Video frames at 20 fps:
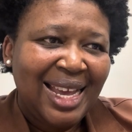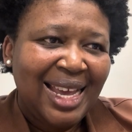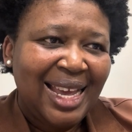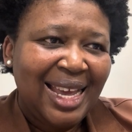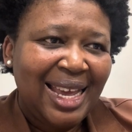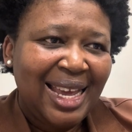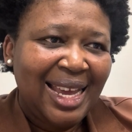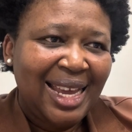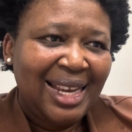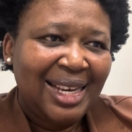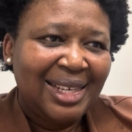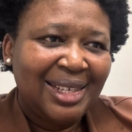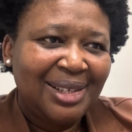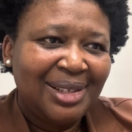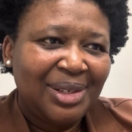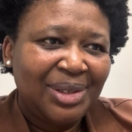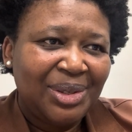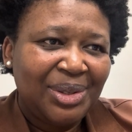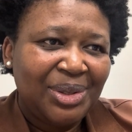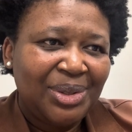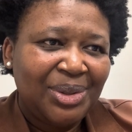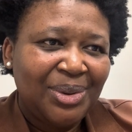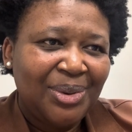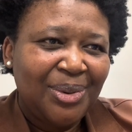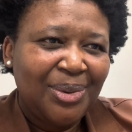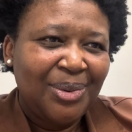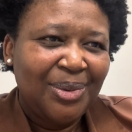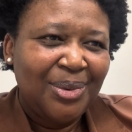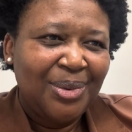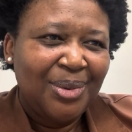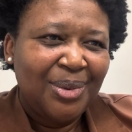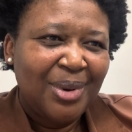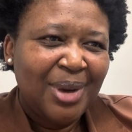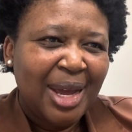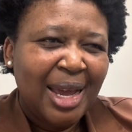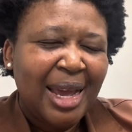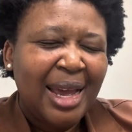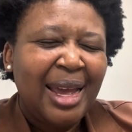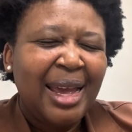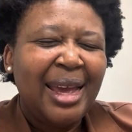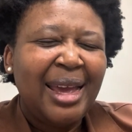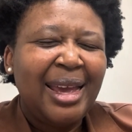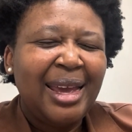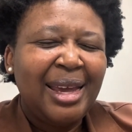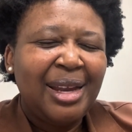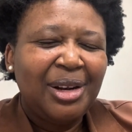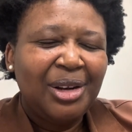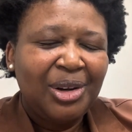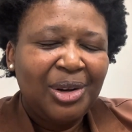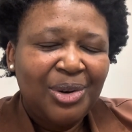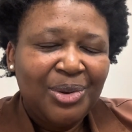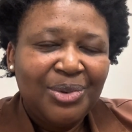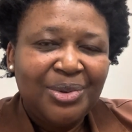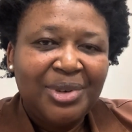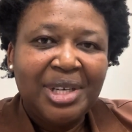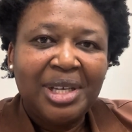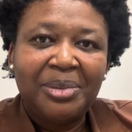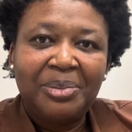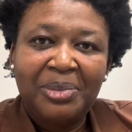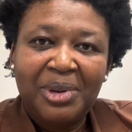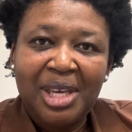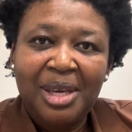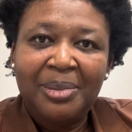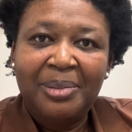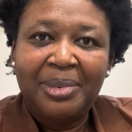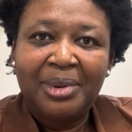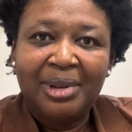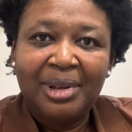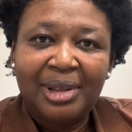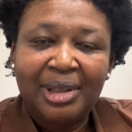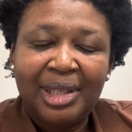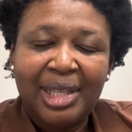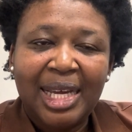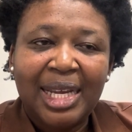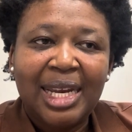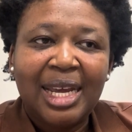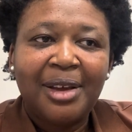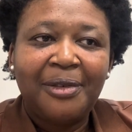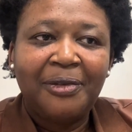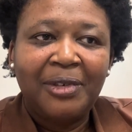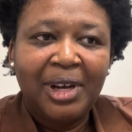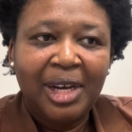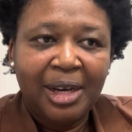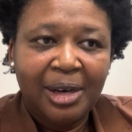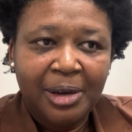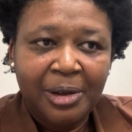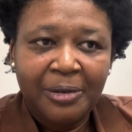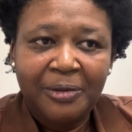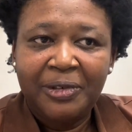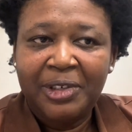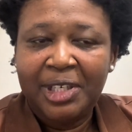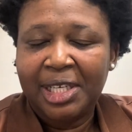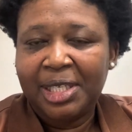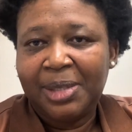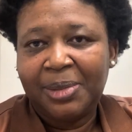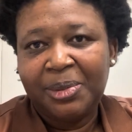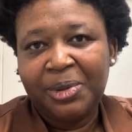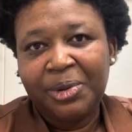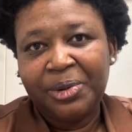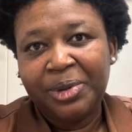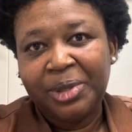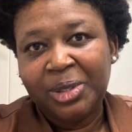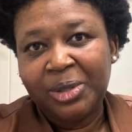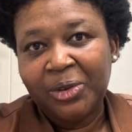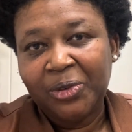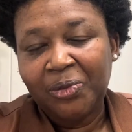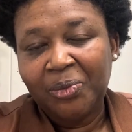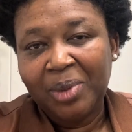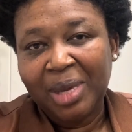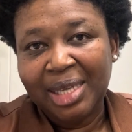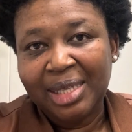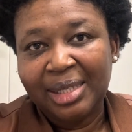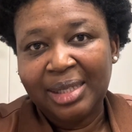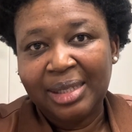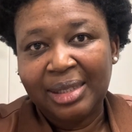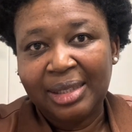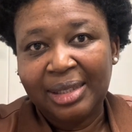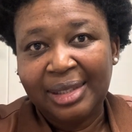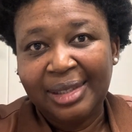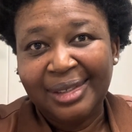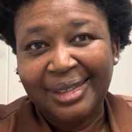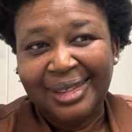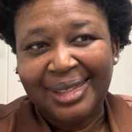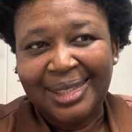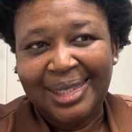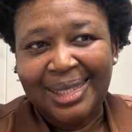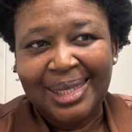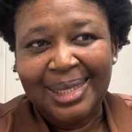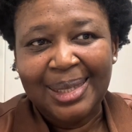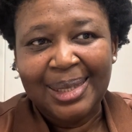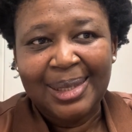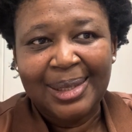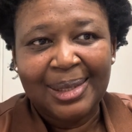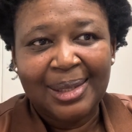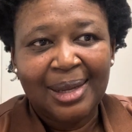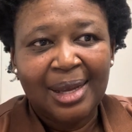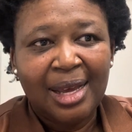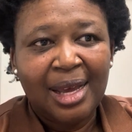And so including people that have lived experience of mental illness